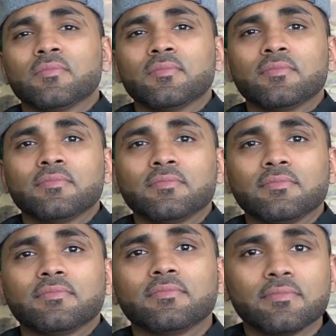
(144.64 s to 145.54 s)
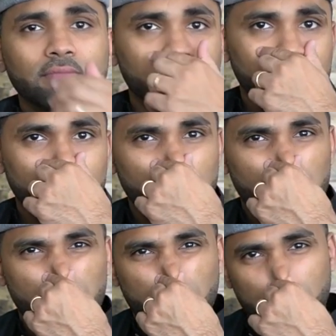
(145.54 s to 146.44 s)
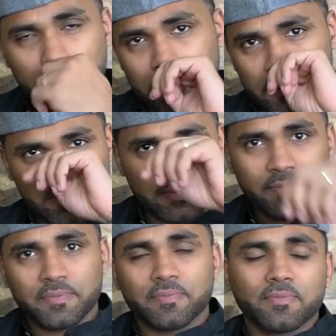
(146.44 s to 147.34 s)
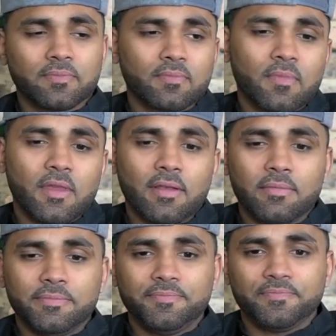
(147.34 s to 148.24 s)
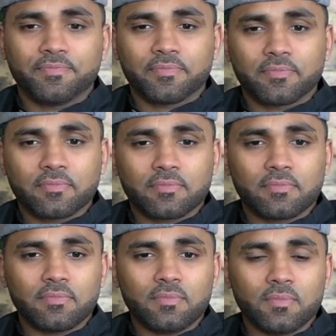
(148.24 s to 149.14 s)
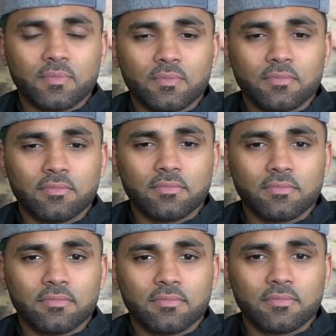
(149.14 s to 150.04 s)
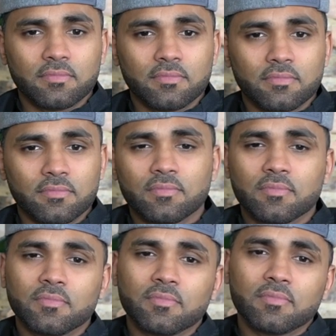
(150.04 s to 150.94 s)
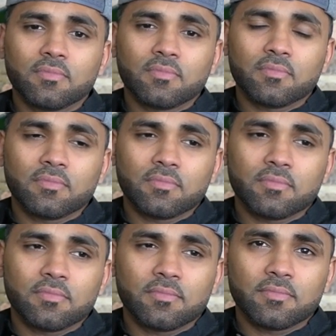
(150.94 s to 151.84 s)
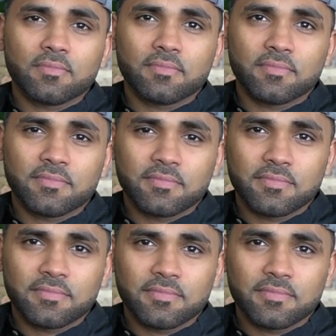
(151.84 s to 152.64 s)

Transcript: (silent)